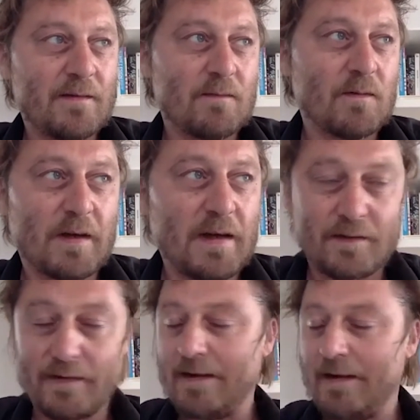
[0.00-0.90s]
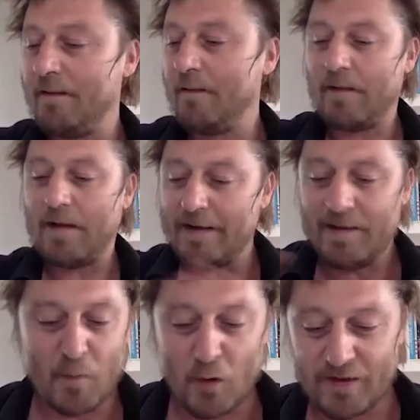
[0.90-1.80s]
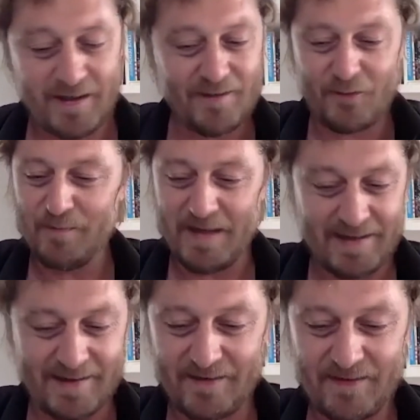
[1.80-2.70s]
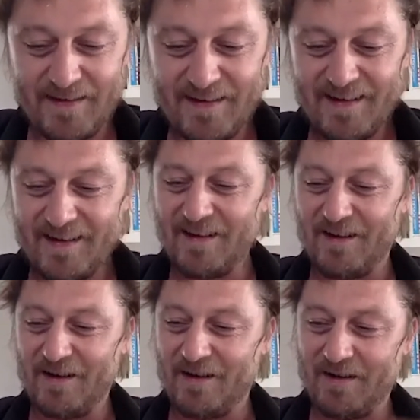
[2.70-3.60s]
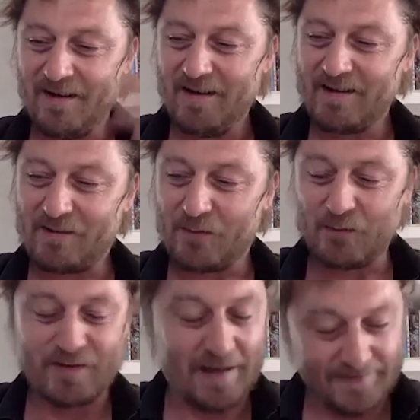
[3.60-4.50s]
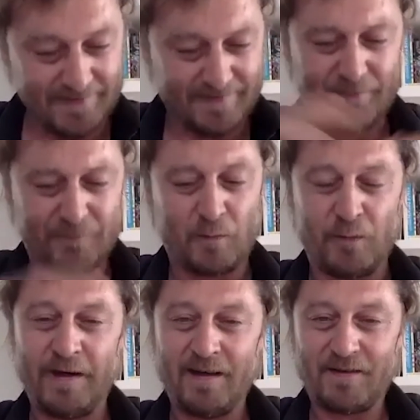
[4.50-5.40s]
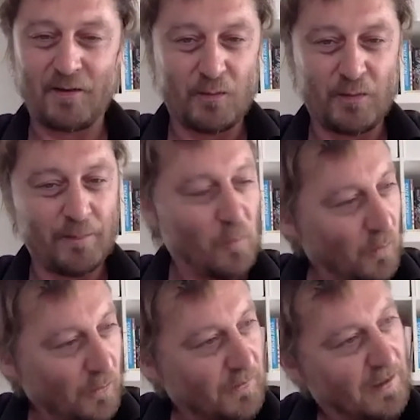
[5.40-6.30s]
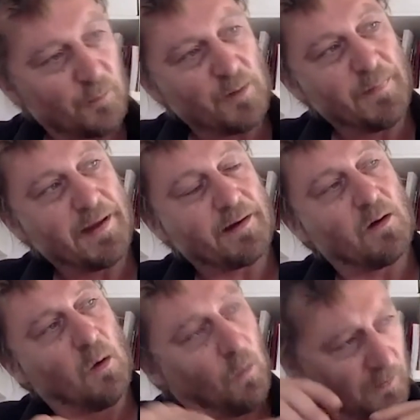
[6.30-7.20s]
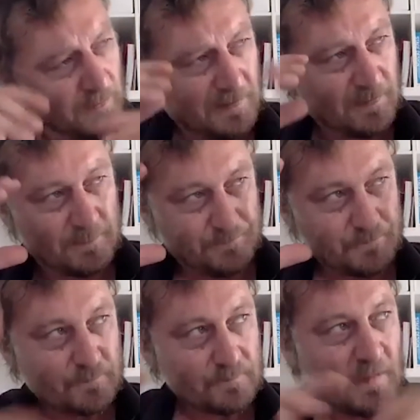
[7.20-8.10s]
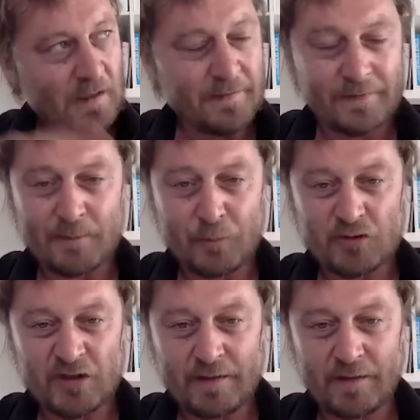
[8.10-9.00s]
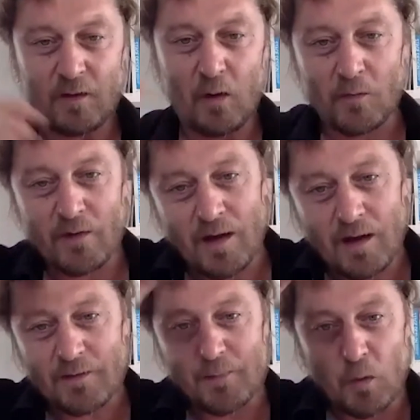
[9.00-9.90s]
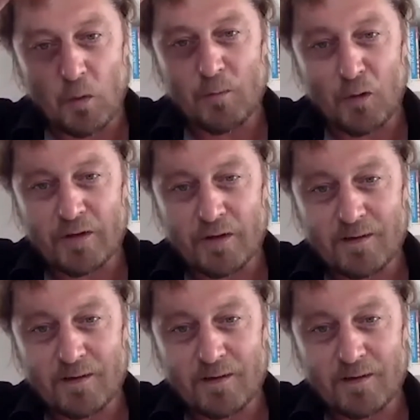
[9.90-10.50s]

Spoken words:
get any money to make it, to test it for real. So we worked and we make all that project on a small model,